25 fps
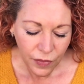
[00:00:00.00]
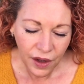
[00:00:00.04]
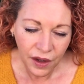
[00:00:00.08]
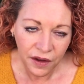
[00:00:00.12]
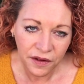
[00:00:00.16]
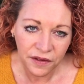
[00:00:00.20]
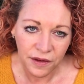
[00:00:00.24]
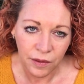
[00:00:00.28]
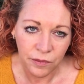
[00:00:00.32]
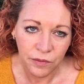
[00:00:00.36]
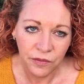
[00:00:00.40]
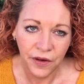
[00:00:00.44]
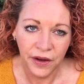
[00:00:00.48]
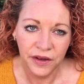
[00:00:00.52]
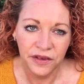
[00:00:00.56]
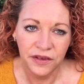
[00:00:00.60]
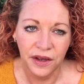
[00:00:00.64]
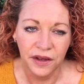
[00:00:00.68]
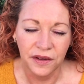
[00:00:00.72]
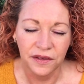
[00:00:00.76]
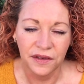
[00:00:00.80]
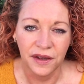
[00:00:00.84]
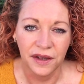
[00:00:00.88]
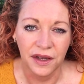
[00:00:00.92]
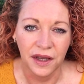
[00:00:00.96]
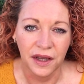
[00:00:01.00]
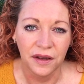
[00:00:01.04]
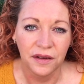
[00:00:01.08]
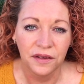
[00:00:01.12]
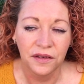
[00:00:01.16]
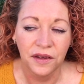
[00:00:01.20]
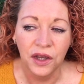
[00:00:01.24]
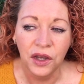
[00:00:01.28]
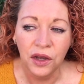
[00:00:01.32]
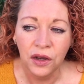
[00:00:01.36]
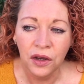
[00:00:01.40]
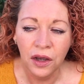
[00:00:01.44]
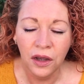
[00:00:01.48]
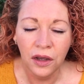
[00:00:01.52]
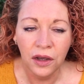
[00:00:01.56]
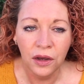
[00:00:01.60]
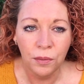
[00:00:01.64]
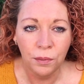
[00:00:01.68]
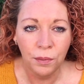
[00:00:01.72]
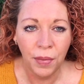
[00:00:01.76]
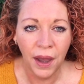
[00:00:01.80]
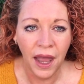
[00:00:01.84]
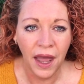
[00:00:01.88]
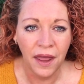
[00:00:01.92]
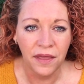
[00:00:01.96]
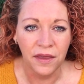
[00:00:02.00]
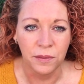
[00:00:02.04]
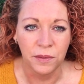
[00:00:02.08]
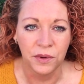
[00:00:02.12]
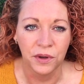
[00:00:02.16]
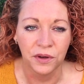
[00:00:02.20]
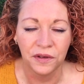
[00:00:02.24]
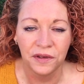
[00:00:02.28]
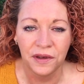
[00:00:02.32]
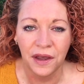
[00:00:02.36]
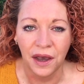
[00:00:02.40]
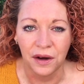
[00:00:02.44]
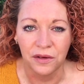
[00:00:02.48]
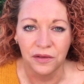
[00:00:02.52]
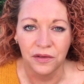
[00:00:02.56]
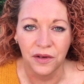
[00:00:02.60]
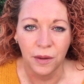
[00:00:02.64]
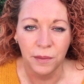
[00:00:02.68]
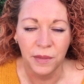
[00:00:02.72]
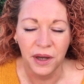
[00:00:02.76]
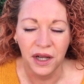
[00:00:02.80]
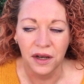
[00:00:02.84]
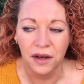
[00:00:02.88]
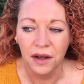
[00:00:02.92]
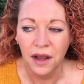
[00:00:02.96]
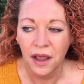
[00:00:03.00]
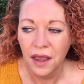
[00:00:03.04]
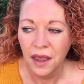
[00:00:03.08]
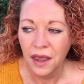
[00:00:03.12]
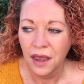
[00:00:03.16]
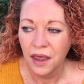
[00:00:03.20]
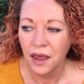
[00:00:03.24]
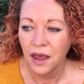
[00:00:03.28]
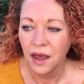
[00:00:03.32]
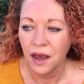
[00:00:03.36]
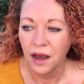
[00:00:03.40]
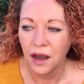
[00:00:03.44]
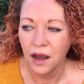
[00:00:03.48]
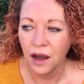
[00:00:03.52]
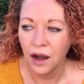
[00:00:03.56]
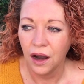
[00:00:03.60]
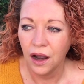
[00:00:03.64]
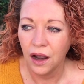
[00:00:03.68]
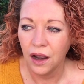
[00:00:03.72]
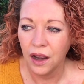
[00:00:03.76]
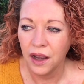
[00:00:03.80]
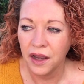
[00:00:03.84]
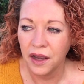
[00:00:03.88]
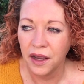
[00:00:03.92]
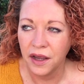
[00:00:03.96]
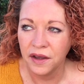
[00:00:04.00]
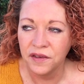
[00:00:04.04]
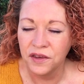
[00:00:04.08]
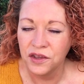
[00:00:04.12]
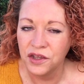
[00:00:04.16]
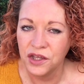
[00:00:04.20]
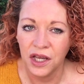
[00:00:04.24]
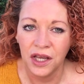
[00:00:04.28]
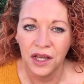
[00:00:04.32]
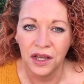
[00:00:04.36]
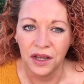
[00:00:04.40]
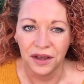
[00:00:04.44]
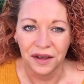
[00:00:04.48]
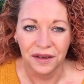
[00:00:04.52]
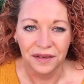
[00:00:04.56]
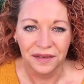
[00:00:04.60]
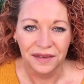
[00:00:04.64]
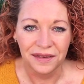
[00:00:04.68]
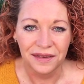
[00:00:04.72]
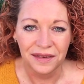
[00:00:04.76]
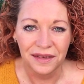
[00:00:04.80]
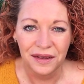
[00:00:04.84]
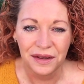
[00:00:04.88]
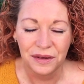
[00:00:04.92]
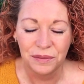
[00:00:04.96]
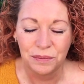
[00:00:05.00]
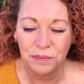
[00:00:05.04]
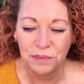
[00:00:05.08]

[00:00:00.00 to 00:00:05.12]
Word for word: synthetics in it. So you can compare them yourself. I mean, it's genius.